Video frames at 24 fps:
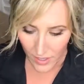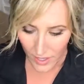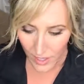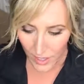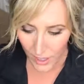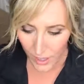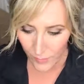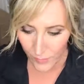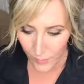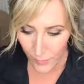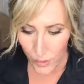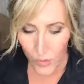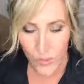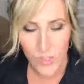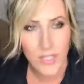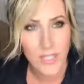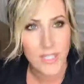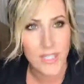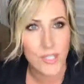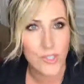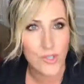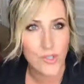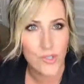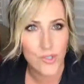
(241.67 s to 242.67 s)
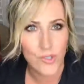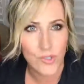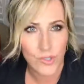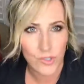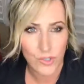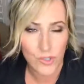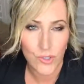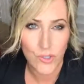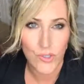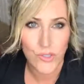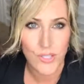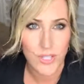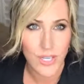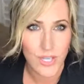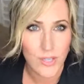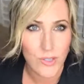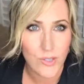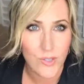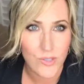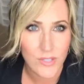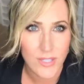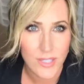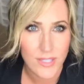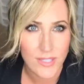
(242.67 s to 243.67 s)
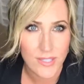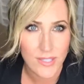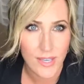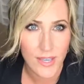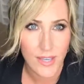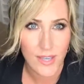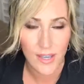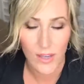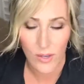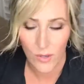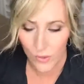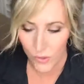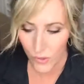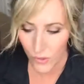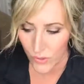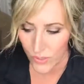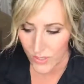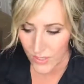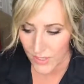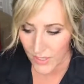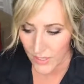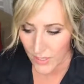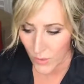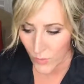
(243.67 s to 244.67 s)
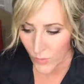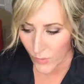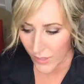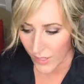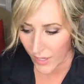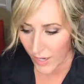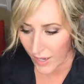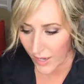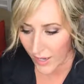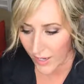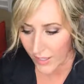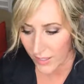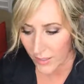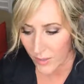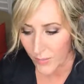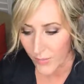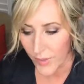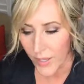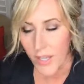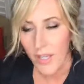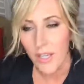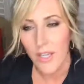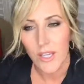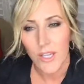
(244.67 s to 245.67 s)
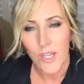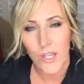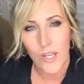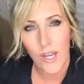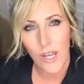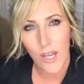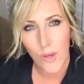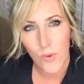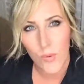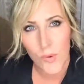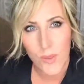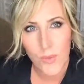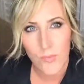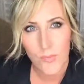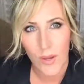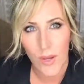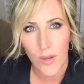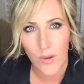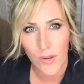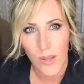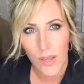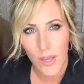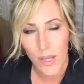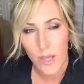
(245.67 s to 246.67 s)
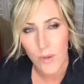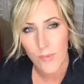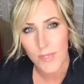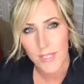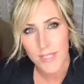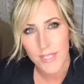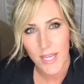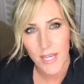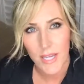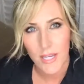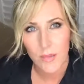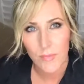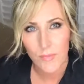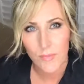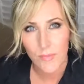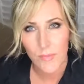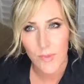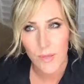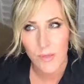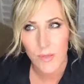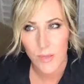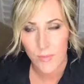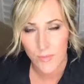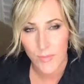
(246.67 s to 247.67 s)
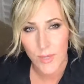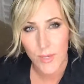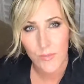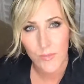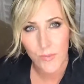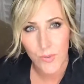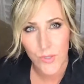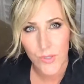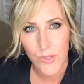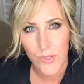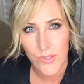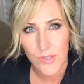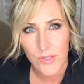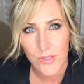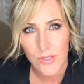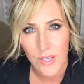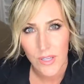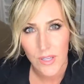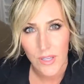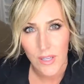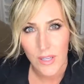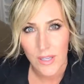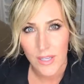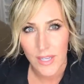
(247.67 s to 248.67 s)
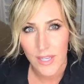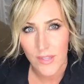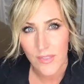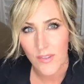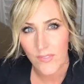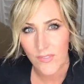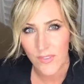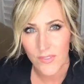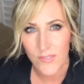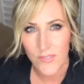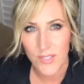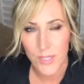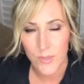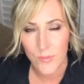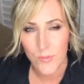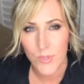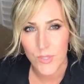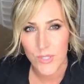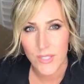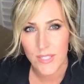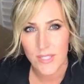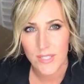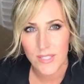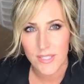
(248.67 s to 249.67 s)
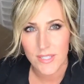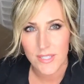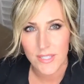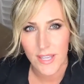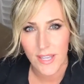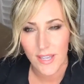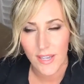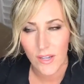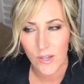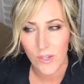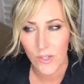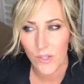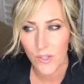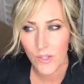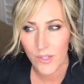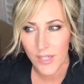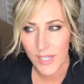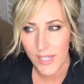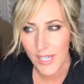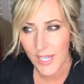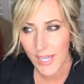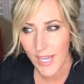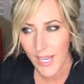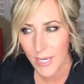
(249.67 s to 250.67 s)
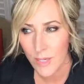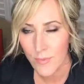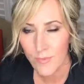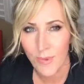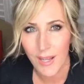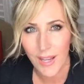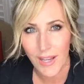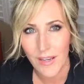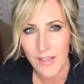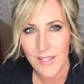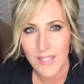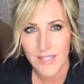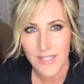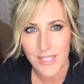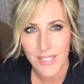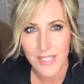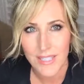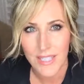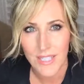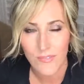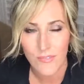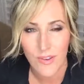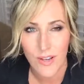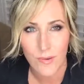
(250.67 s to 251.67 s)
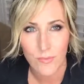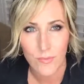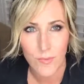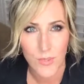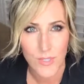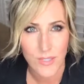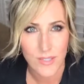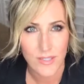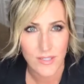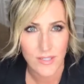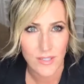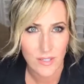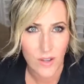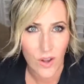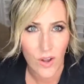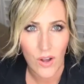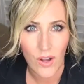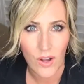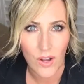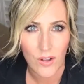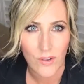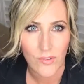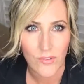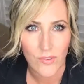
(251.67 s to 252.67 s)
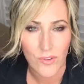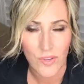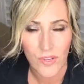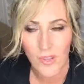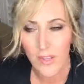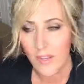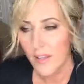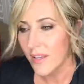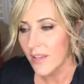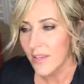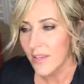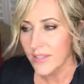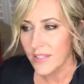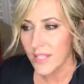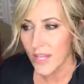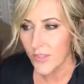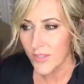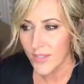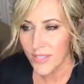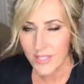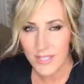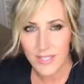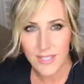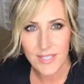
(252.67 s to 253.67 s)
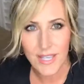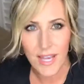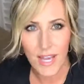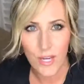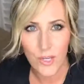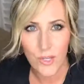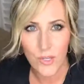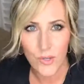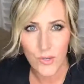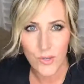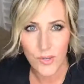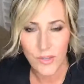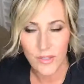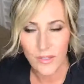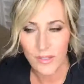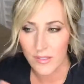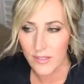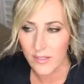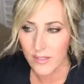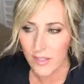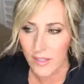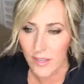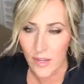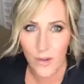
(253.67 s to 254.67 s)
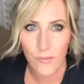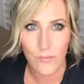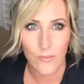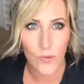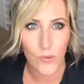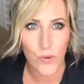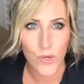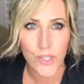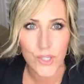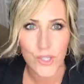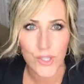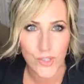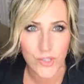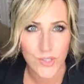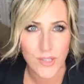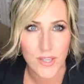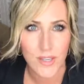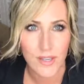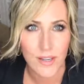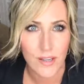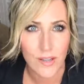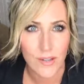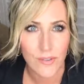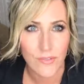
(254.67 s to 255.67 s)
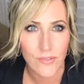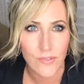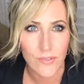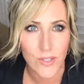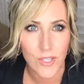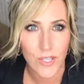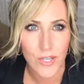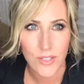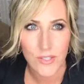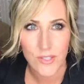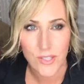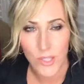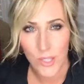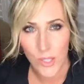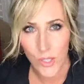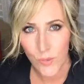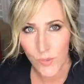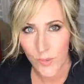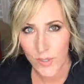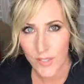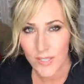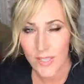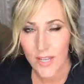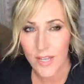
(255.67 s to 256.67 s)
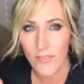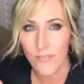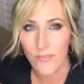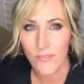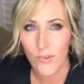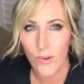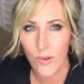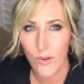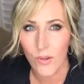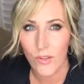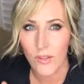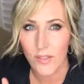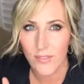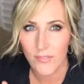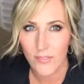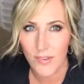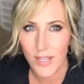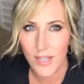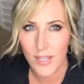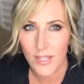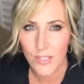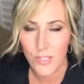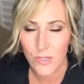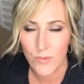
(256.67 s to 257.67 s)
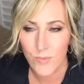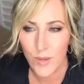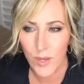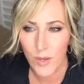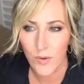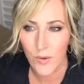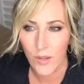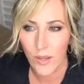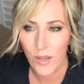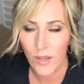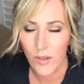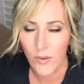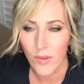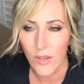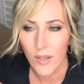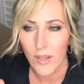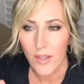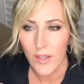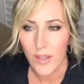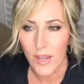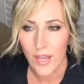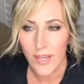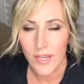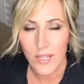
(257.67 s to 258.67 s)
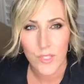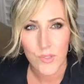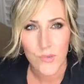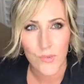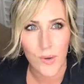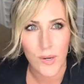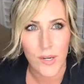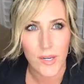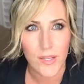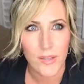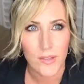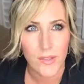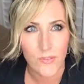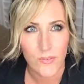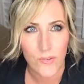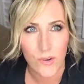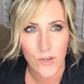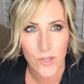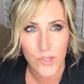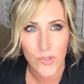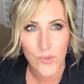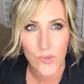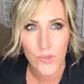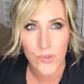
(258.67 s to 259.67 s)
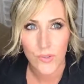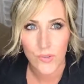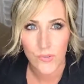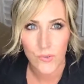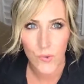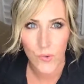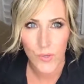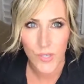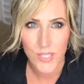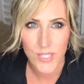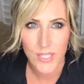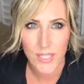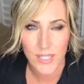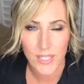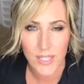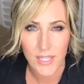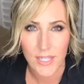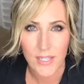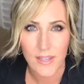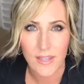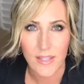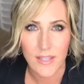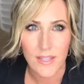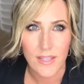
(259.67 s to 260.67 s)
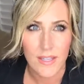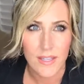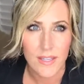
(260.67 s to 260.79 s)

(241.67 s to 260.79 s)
You'll just get your standard discount and you'll just get the one item. You know, with BOGO, by the time the members get the 15% discount, you're looking at about a 65% off. So this is how you're gonna afford yourself. You know, so you wanna take full advantage of BOGO, and it's running the 1st through the 14th.